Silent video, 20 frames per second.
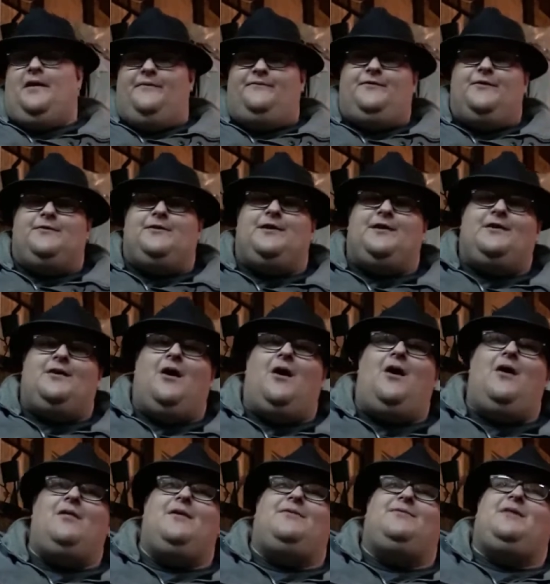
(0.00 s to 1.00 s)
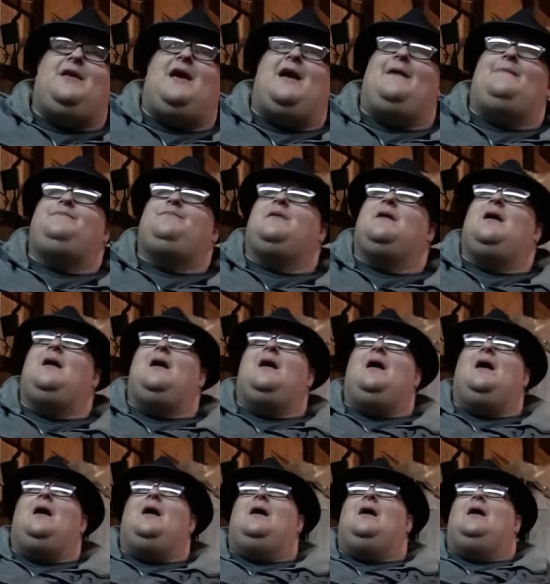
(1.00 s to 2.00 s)
if you can call it that,
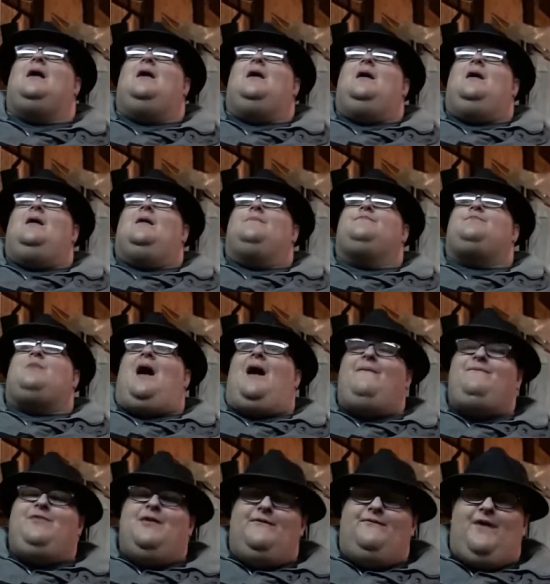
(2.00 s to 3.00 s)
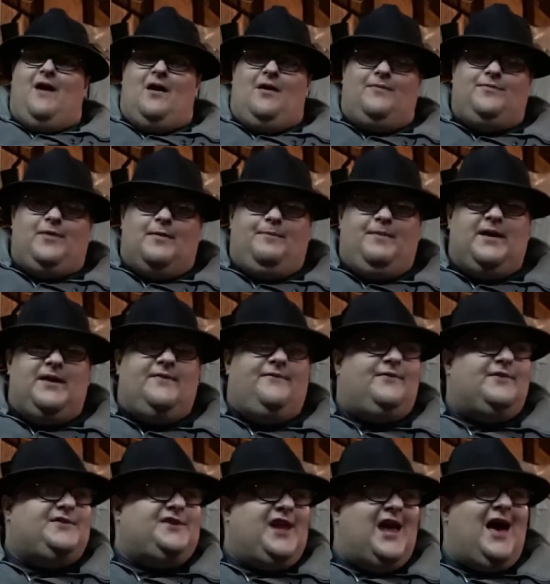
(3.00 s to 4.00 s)
I've developed a bit
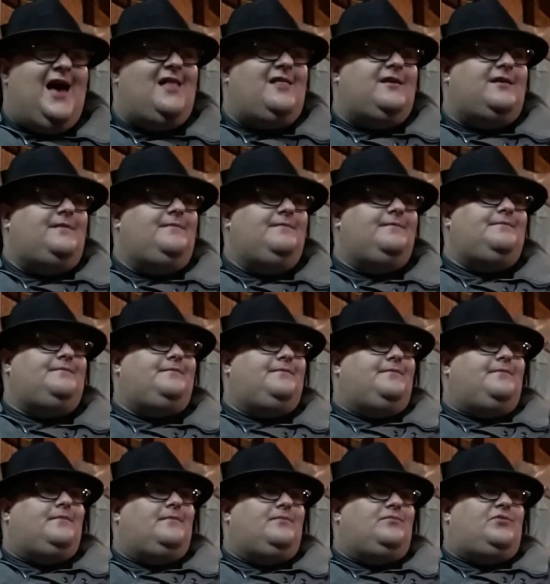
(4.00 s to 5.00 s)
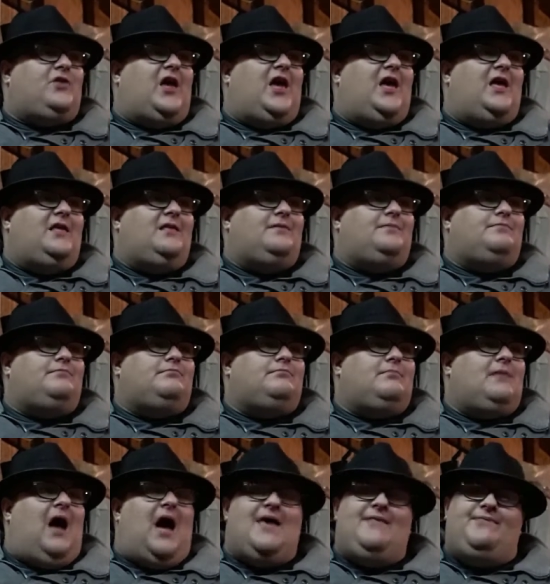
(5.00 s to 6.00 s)
of a talent that
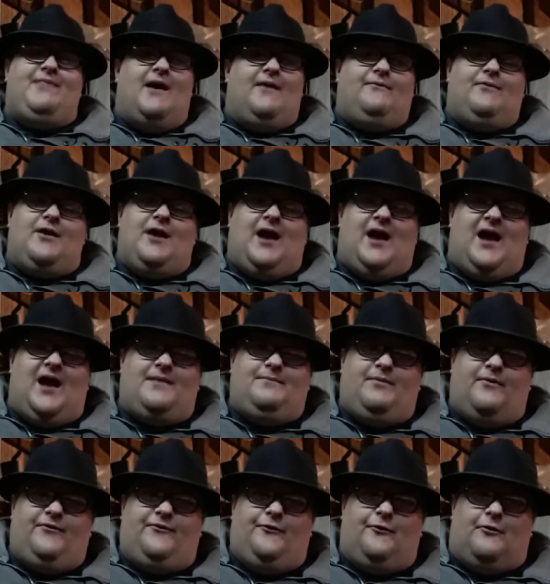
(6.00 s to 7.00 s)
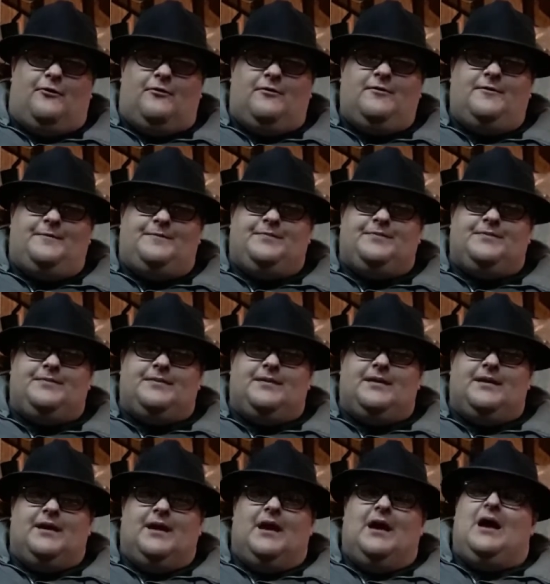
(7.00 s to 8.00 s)
I've never had before.
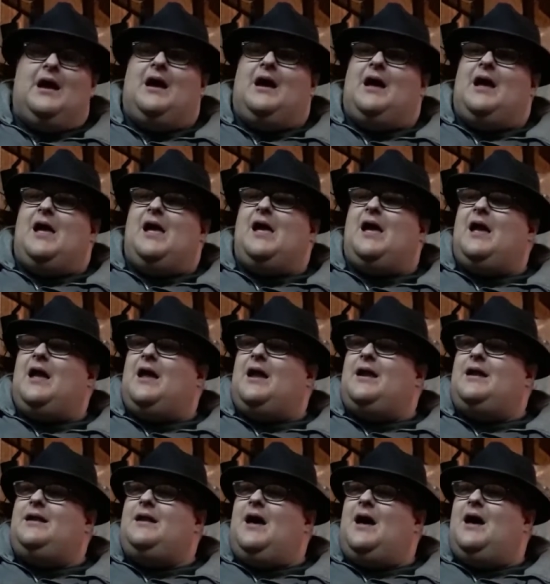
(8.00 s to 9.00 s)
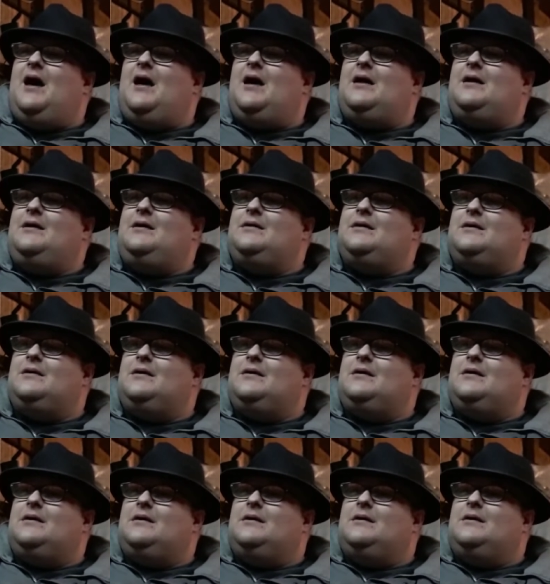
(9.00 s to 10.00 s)
And uh,
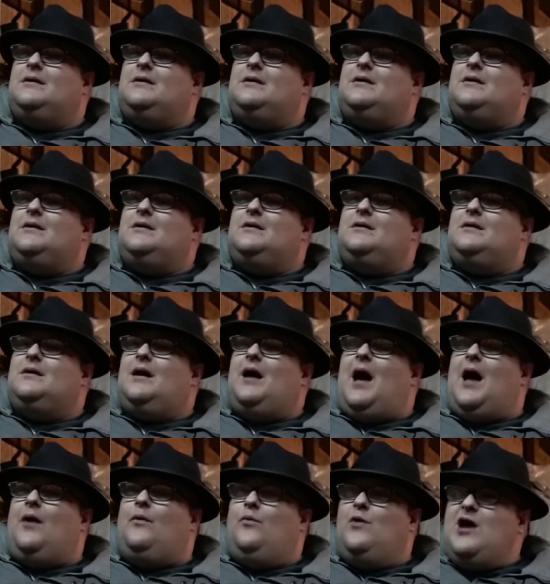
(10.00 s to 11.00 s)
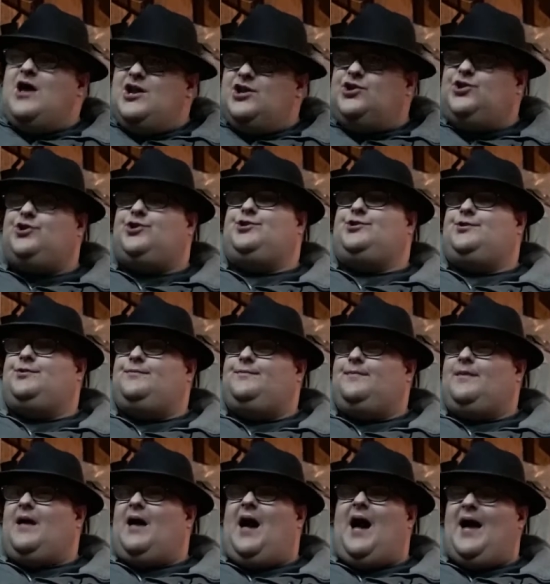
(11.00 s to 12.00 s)
I wish
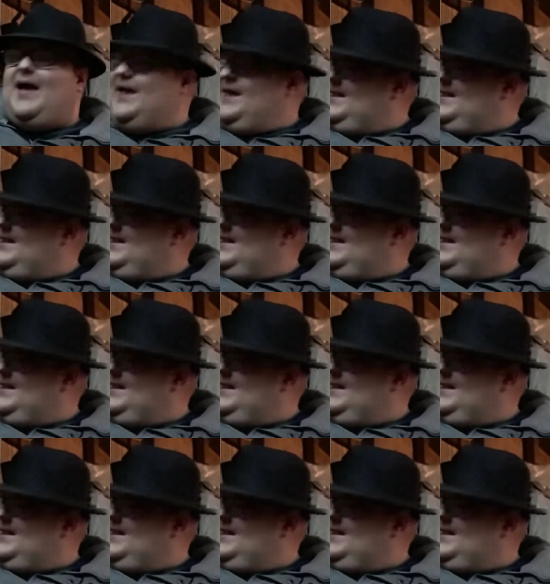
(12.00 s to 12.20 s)
I